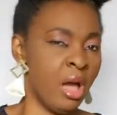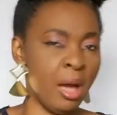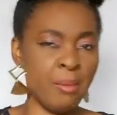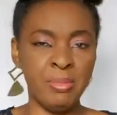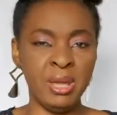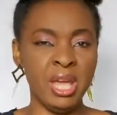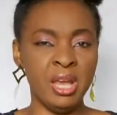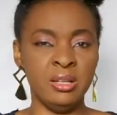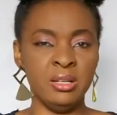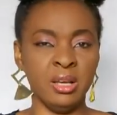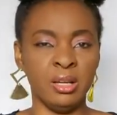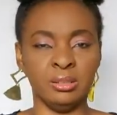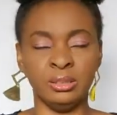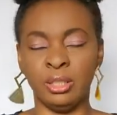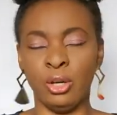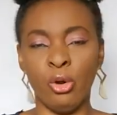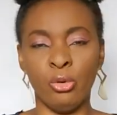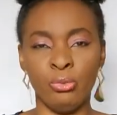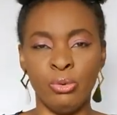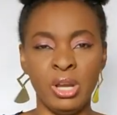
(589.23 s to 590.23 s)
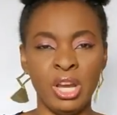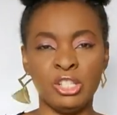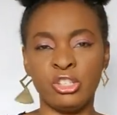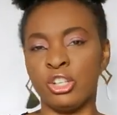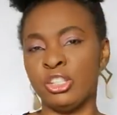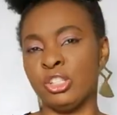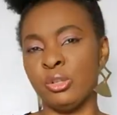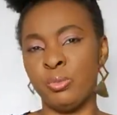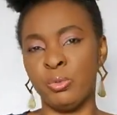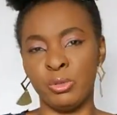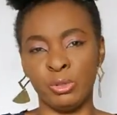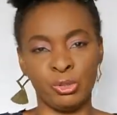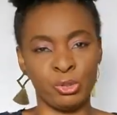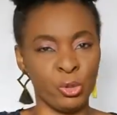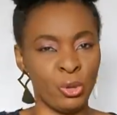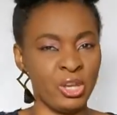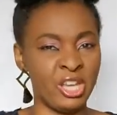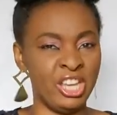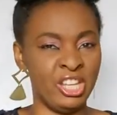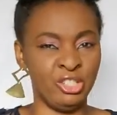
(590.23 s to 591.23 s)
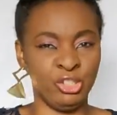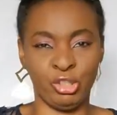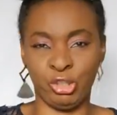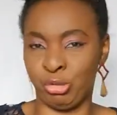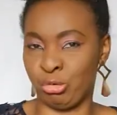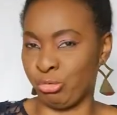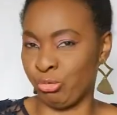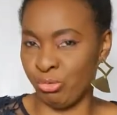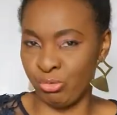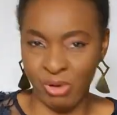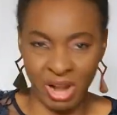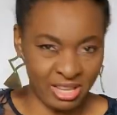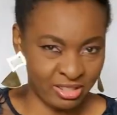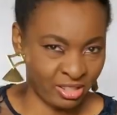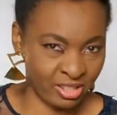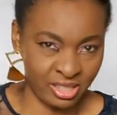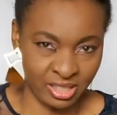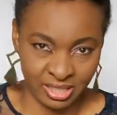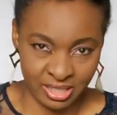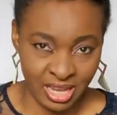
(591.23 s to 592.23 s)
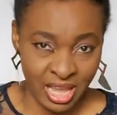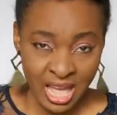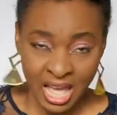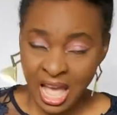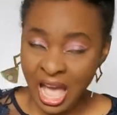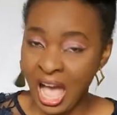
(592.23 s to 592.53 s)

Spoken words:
I mean, the relationship is so interesting.